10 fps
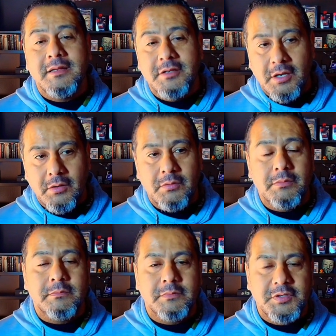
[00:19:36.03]
No,
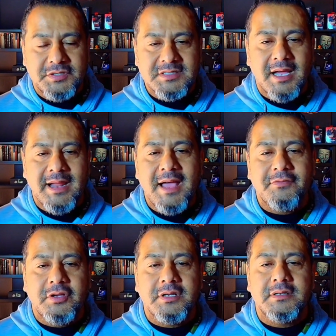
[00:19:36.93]
you just got to
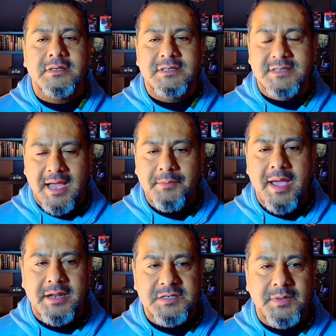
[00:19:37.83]
have good time
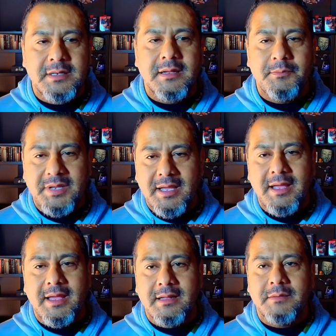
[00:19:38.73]
management and be
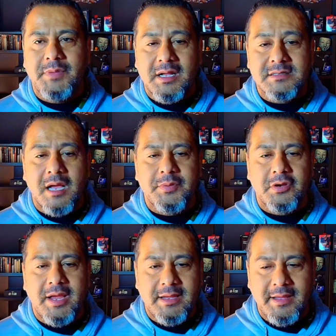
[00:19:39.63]
ahead and be on top of
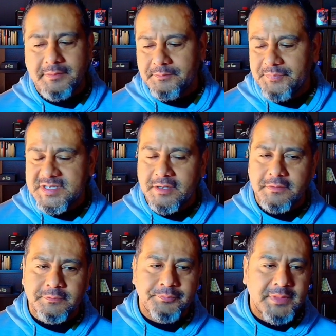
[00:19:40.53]
your A game.
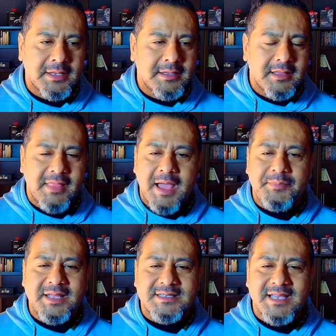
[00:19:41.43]
So that
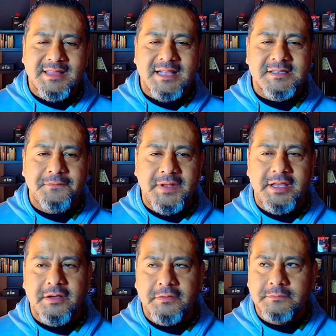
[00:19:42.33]
being said, that's the
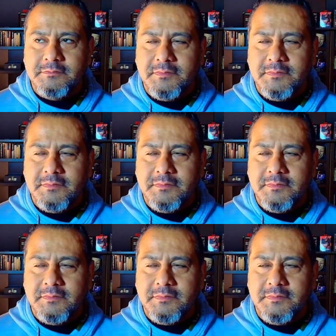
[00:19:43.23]
video.